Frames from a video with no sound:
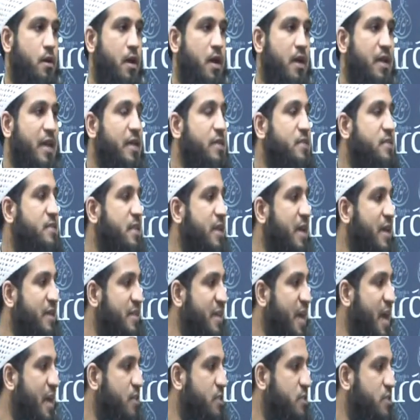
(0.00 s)
against the
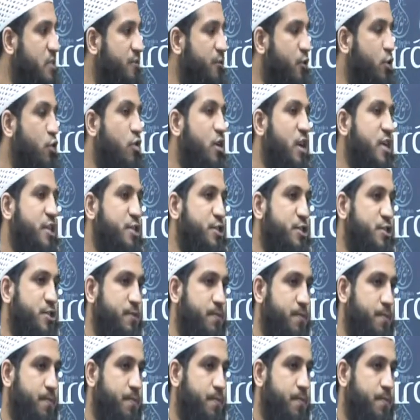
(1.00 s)
attacks of Quraysh,